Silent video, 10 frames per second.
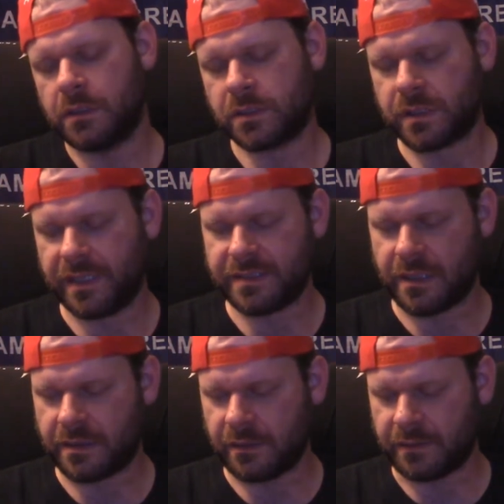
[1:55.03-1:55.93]
Straight
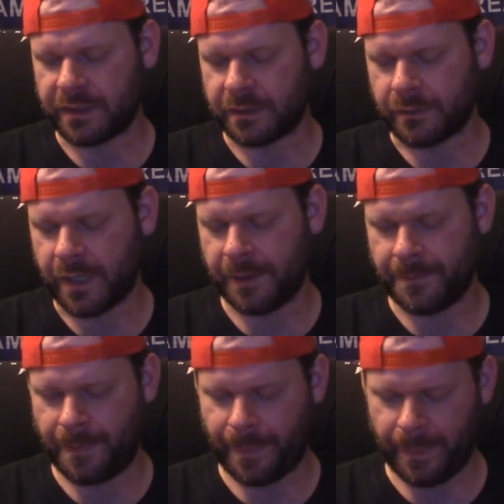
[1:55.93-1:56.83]
talk only here, right?